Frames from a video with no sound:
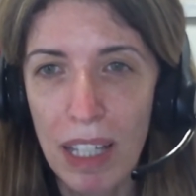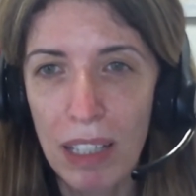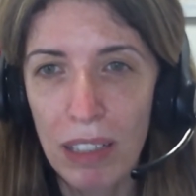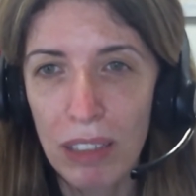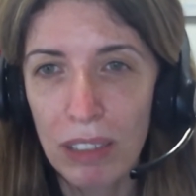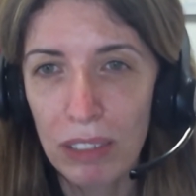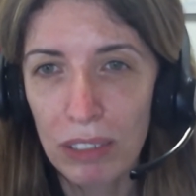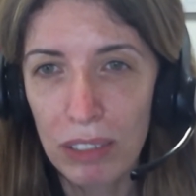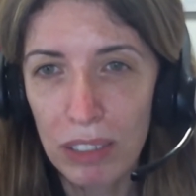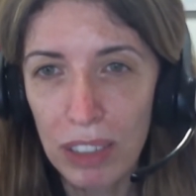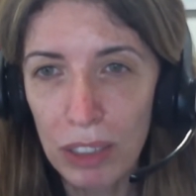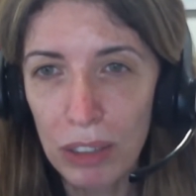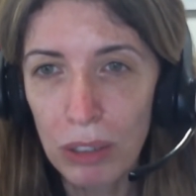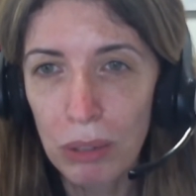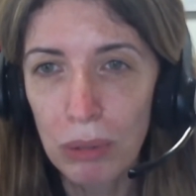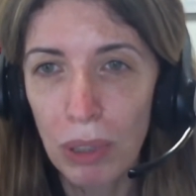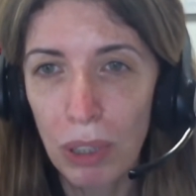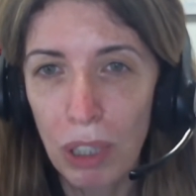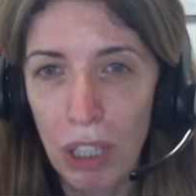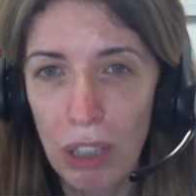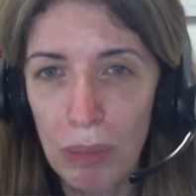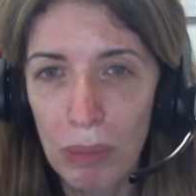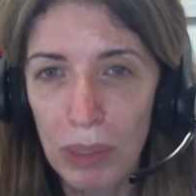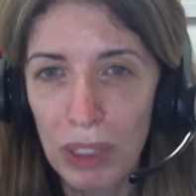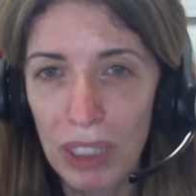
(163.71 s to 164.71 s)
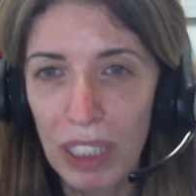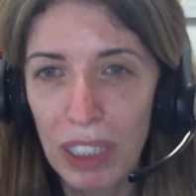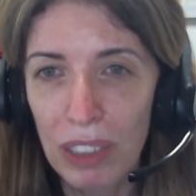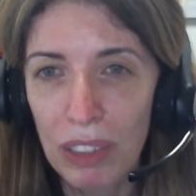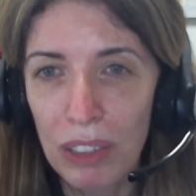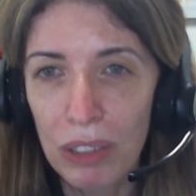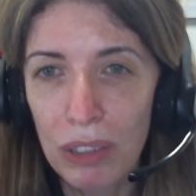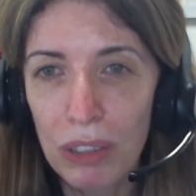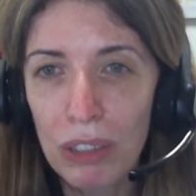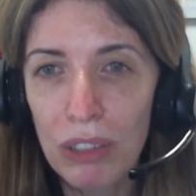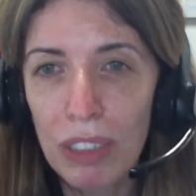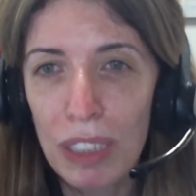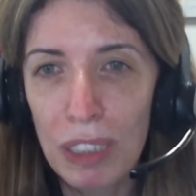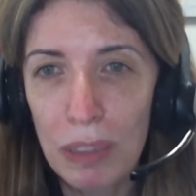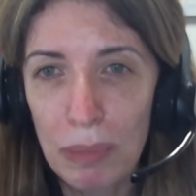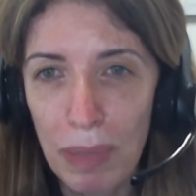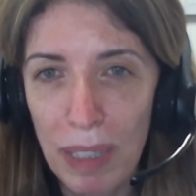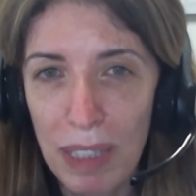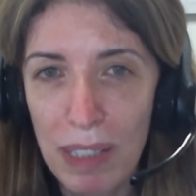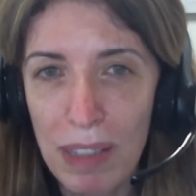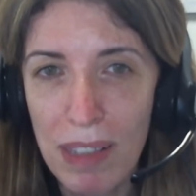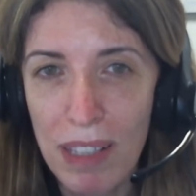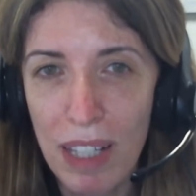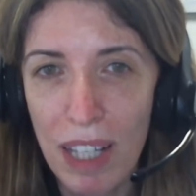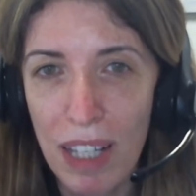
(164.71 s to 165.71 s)
and continue to accommodate new
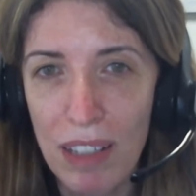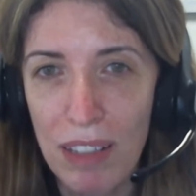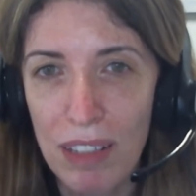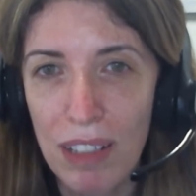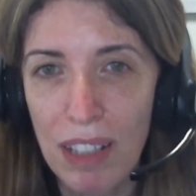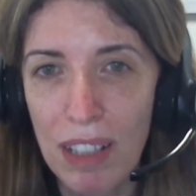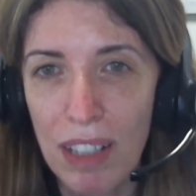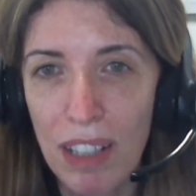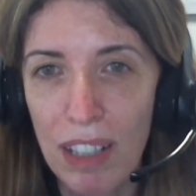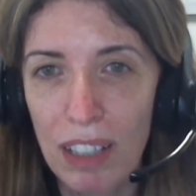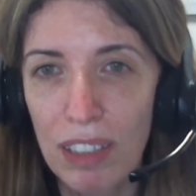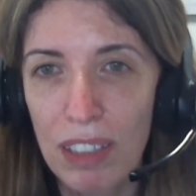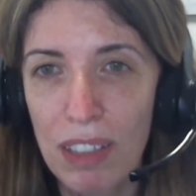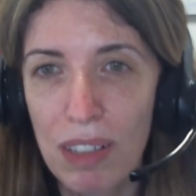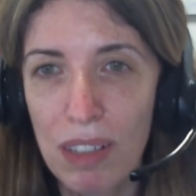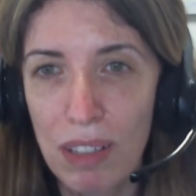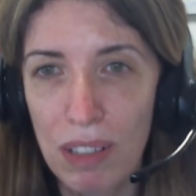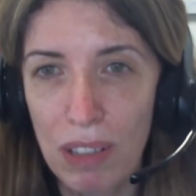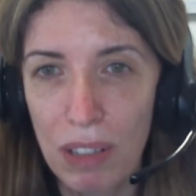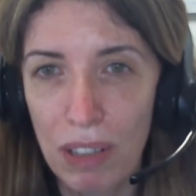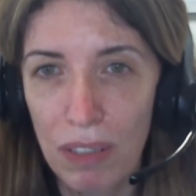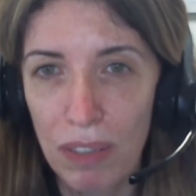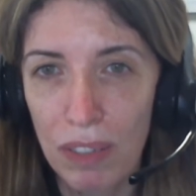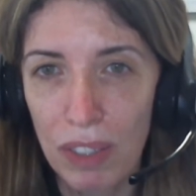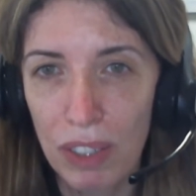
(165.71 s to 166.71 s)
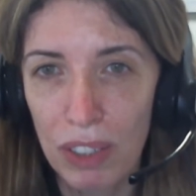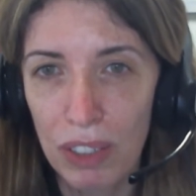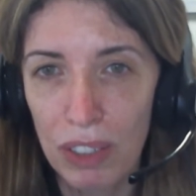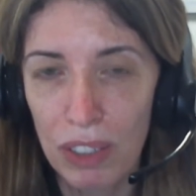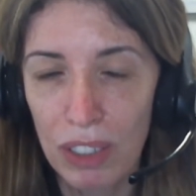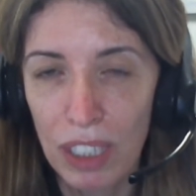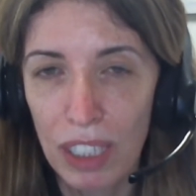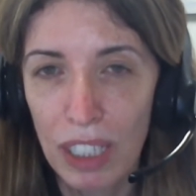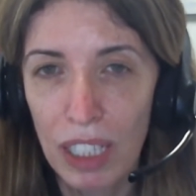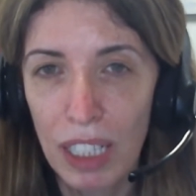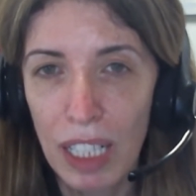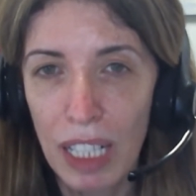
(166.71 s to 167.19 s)
treatments as they are discovered.